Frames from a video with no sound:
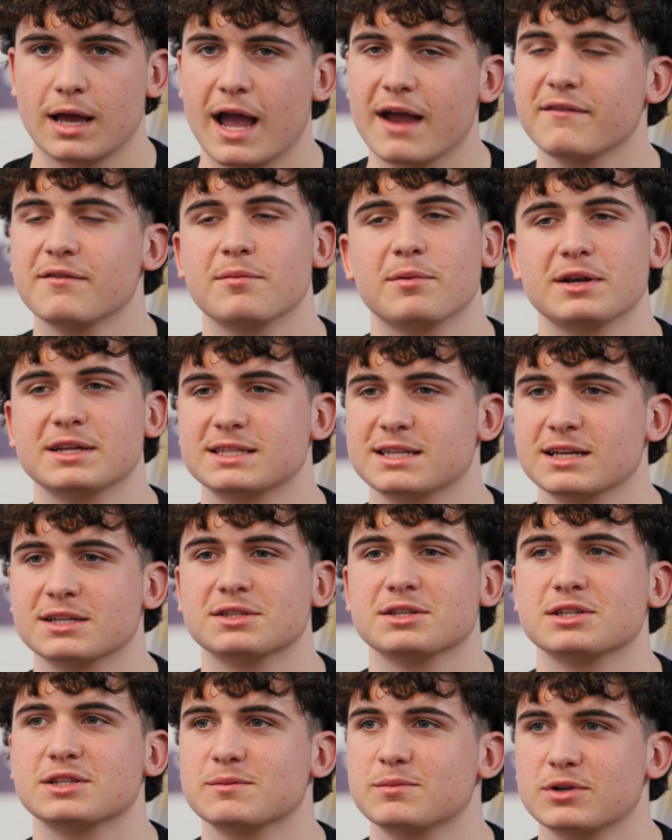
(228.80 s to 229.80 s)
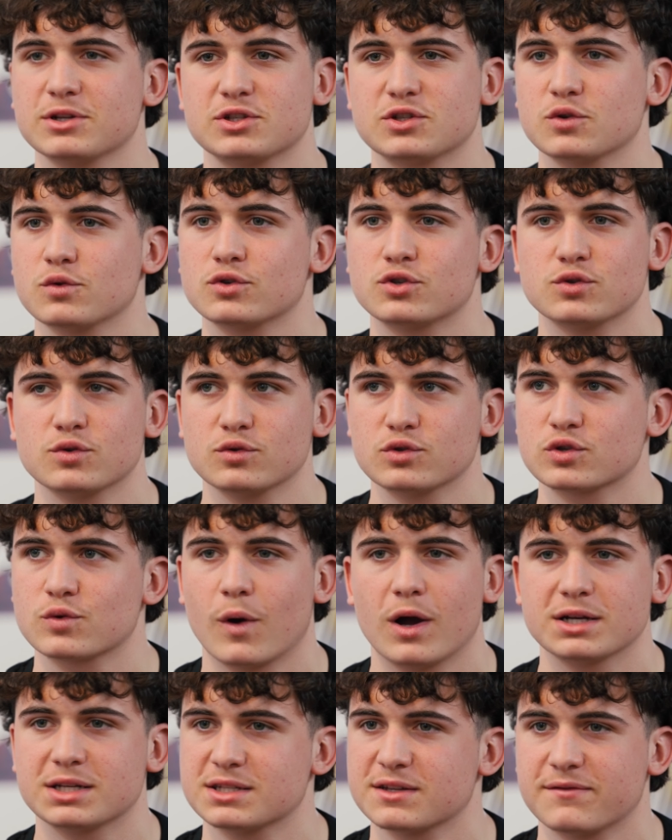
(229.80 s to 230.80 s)
Everybody says this, but it's so true.
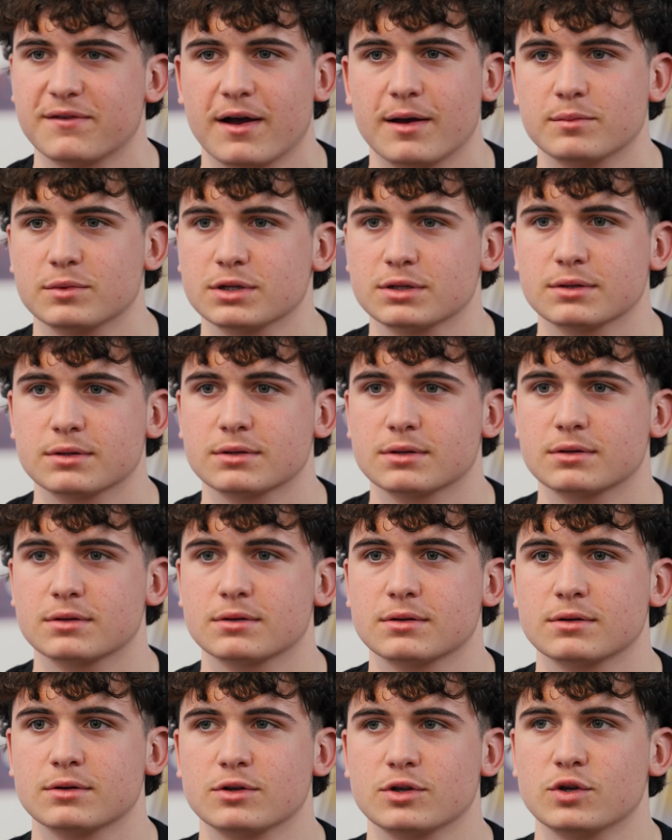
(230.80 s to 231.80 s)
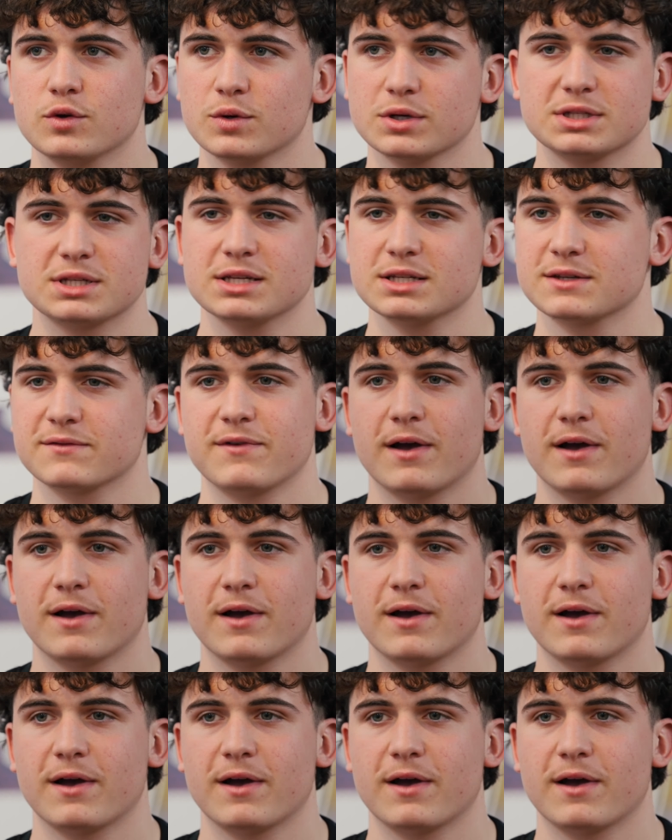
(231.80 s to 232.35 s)
Squash is a family. UST is a